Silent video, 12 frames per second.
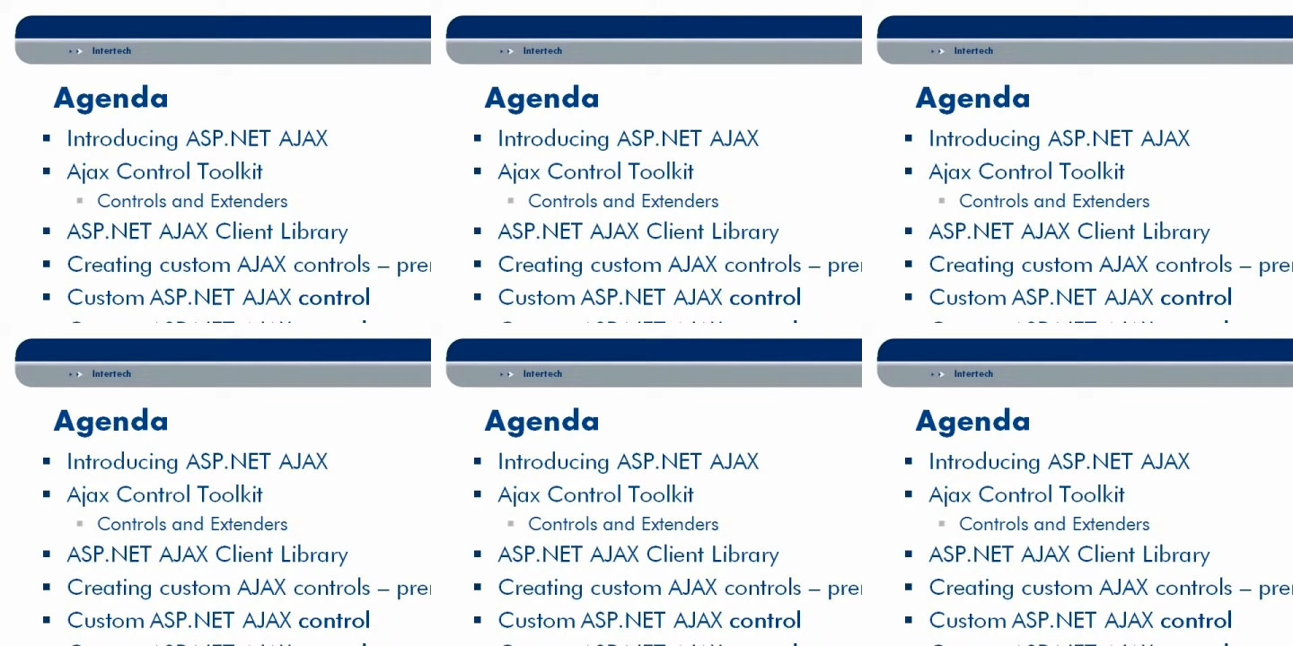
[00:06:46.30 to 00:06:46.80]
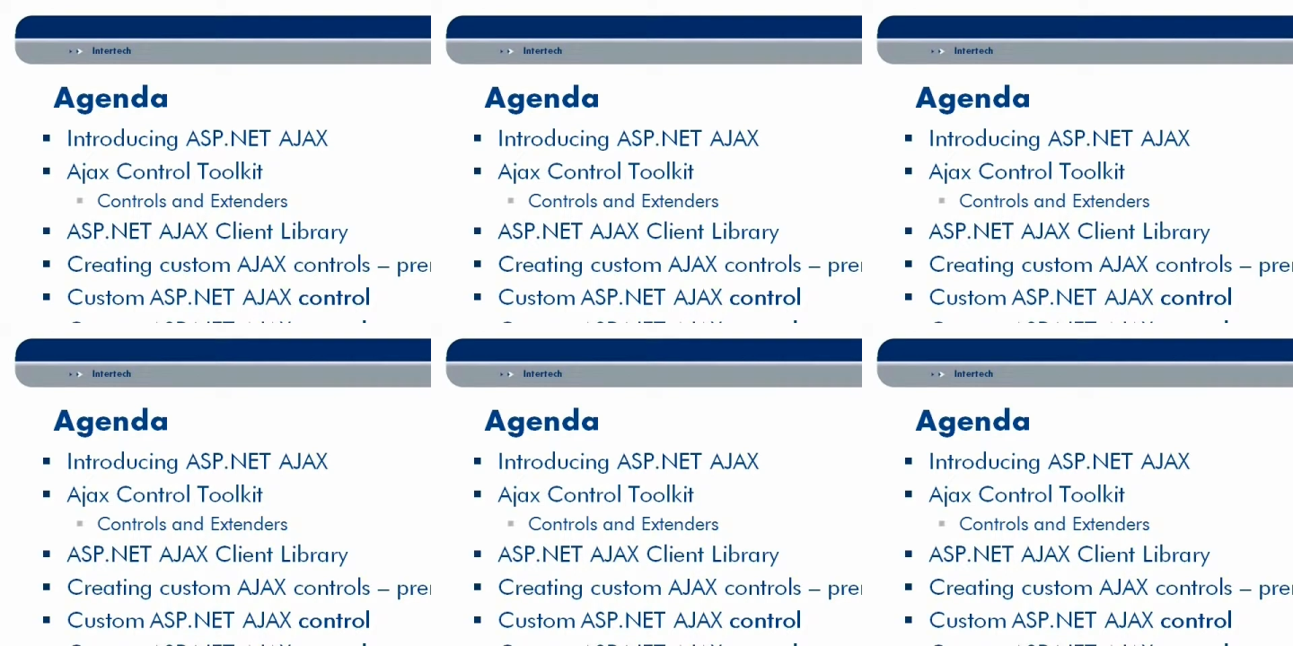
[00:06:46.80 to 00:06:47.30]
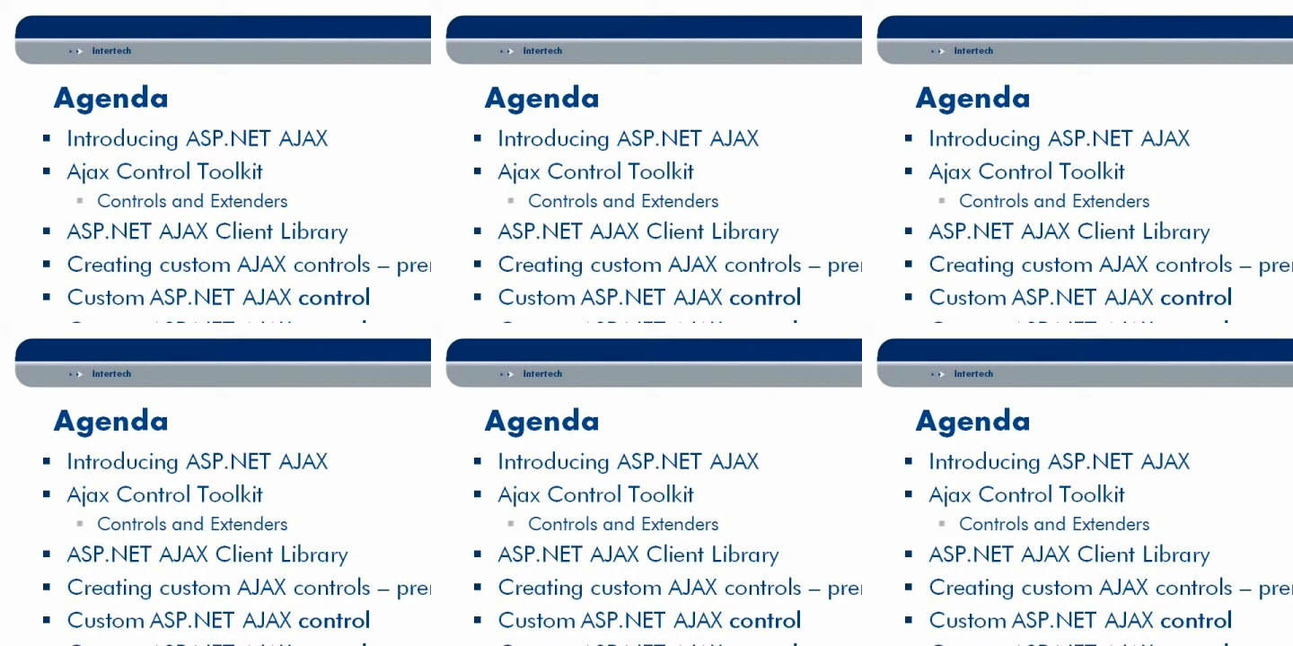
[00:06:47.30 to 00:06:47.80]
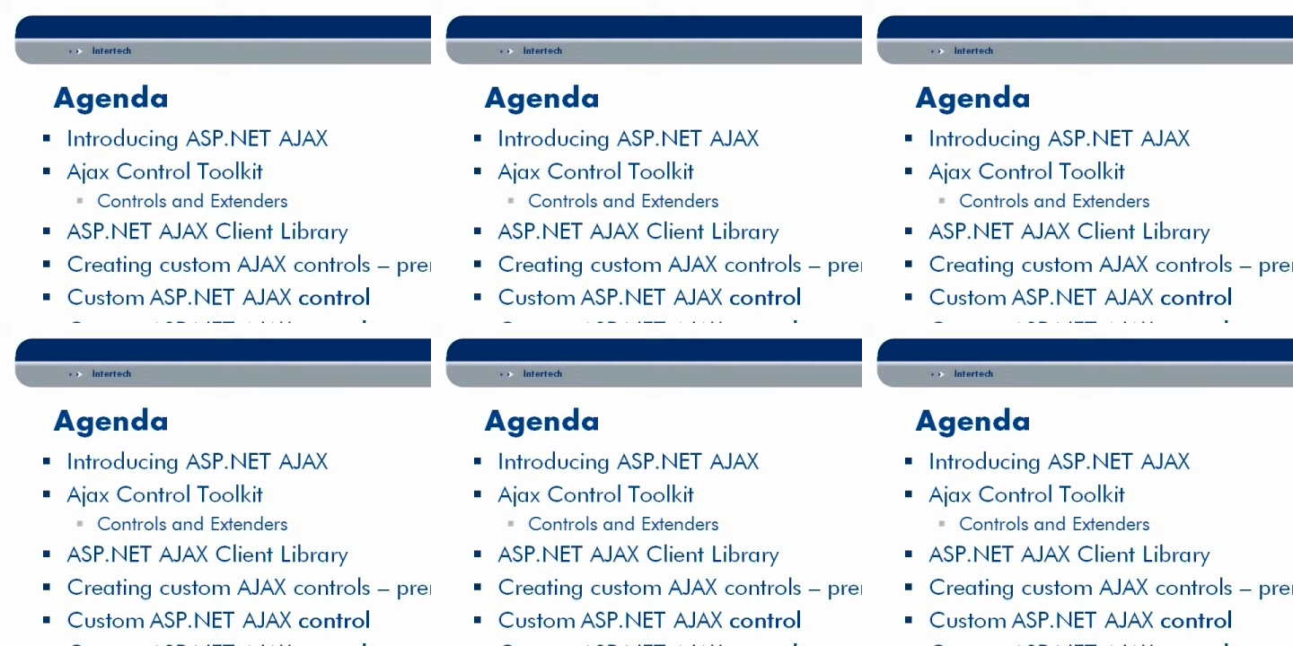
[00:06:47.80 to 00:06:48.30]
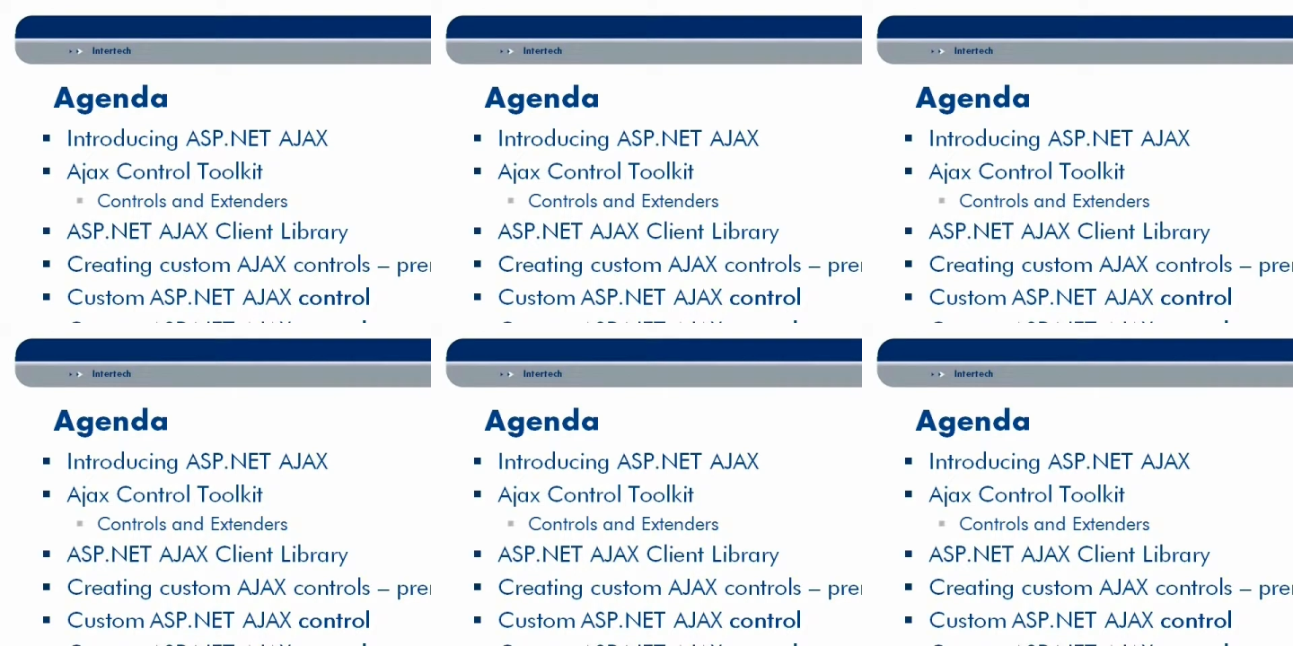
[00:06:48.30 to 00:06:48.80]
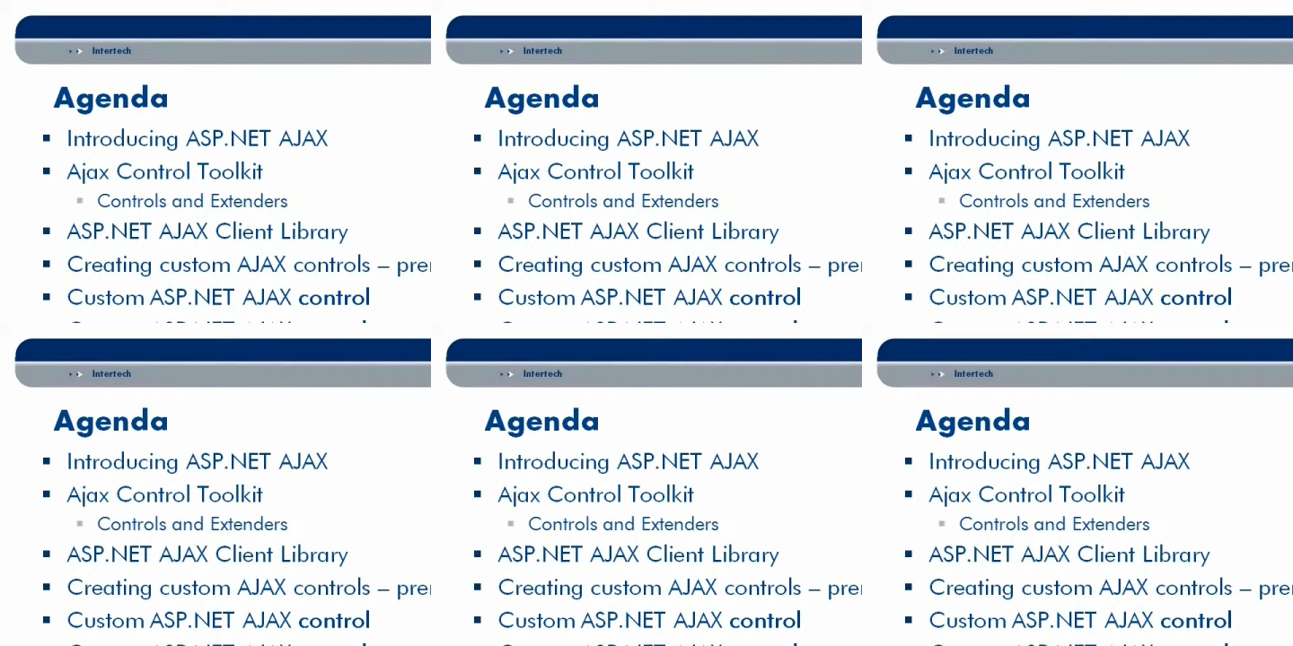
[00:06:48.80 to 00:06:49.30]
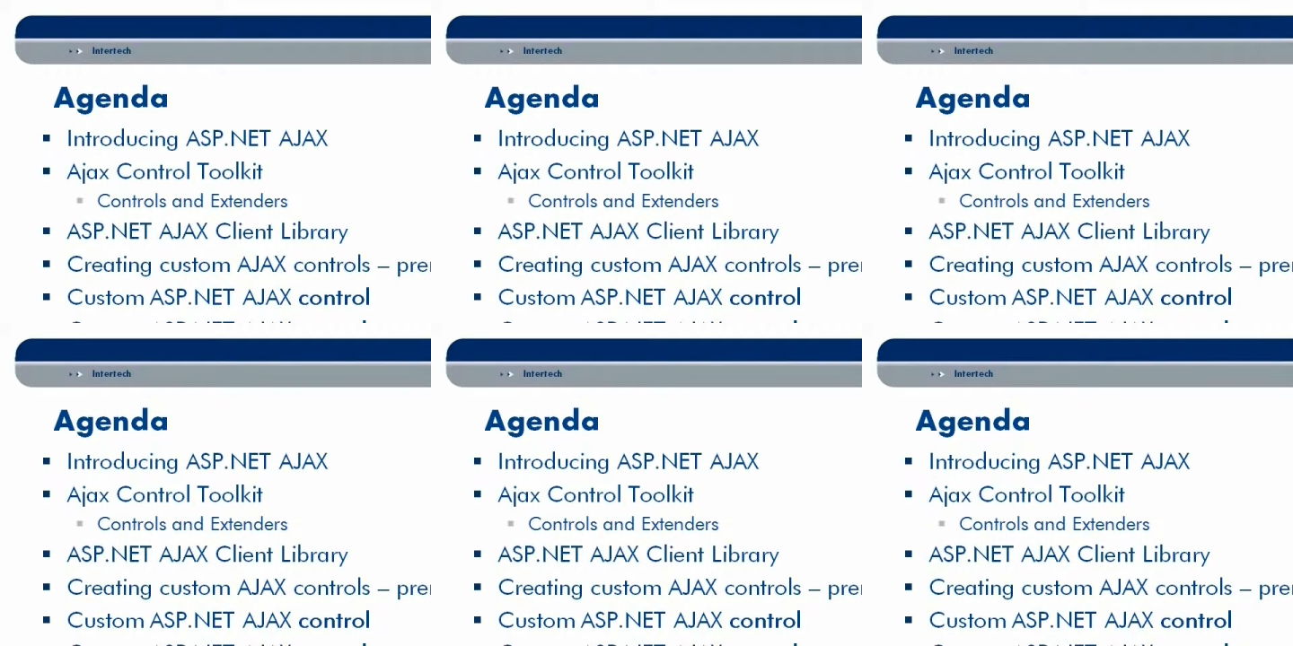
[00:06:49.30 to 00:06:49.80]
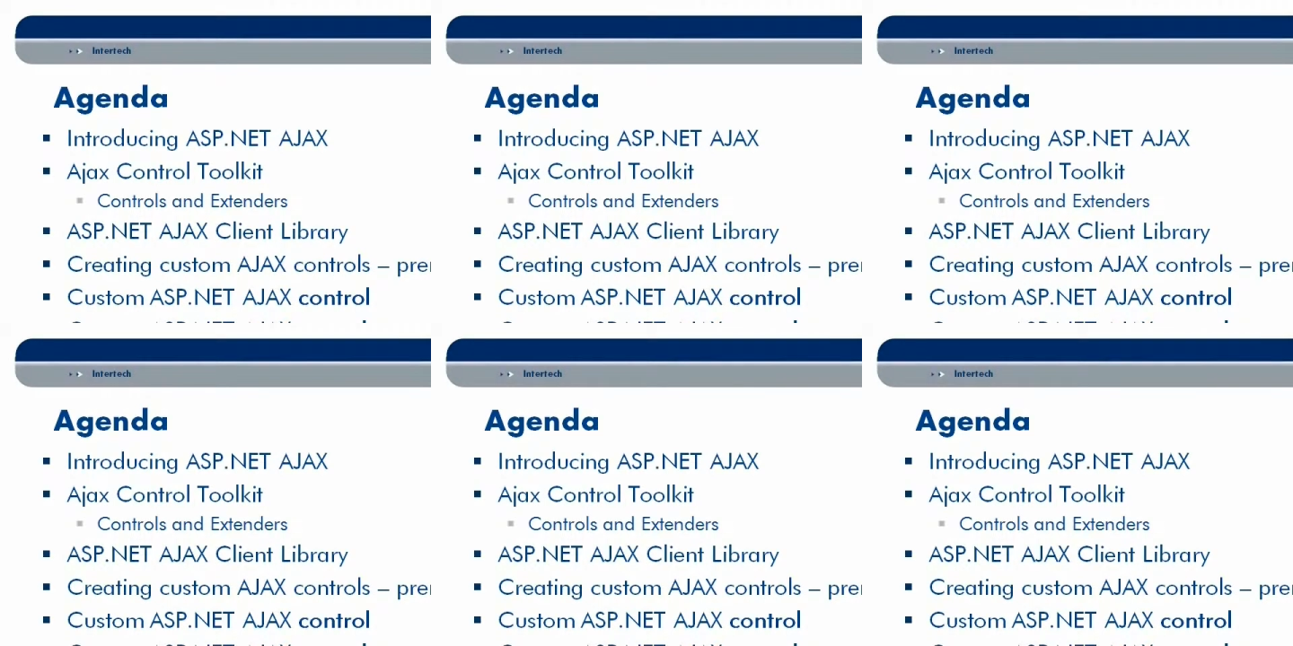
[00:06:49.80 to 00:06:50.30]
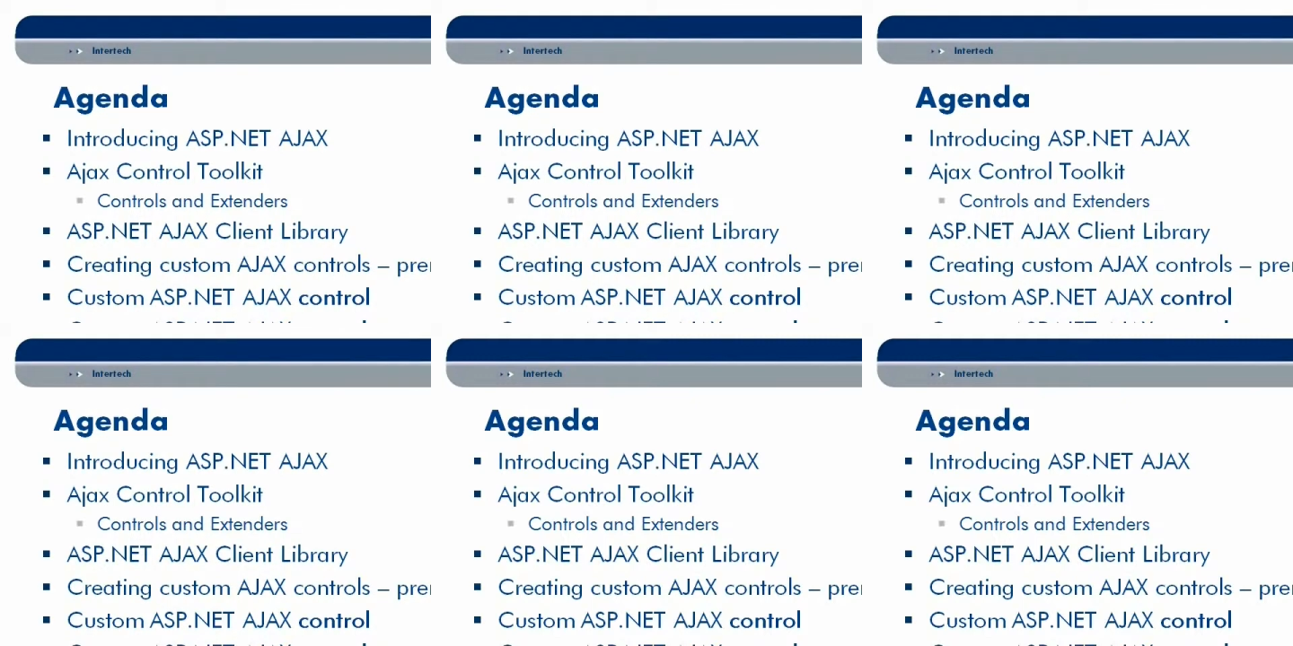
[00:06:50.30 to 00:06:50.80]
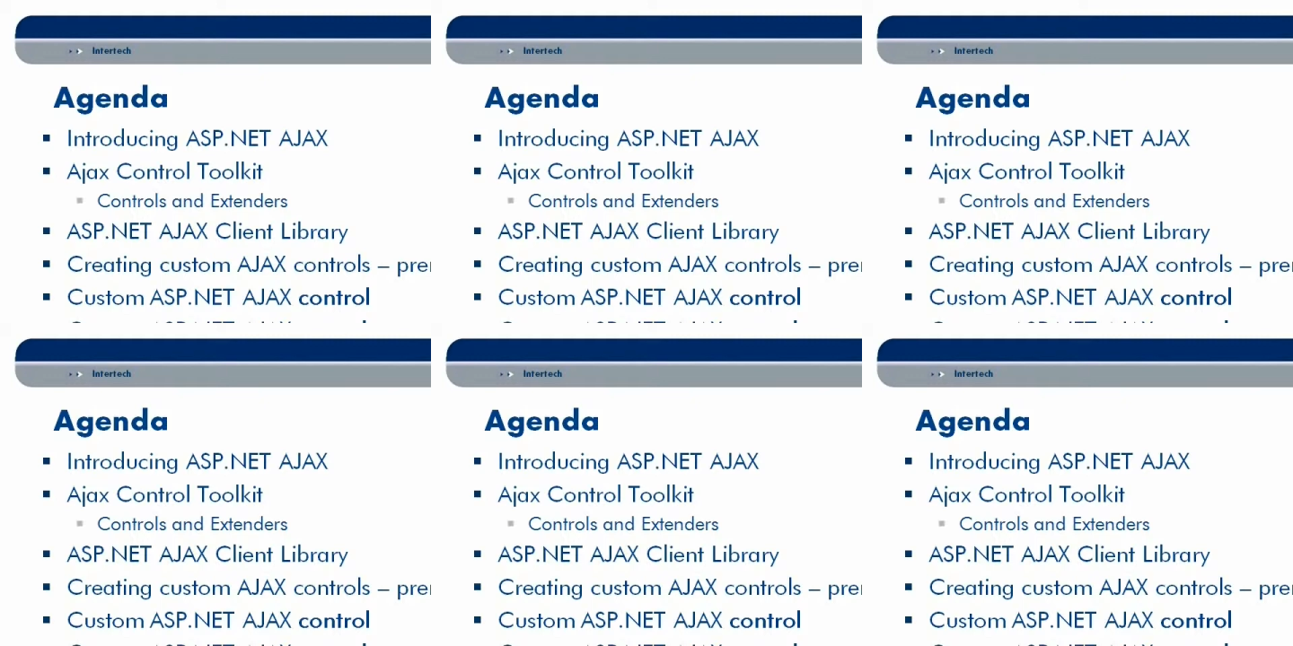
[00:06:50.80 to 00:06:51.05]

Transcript: No face is visible, so there are no lips to read.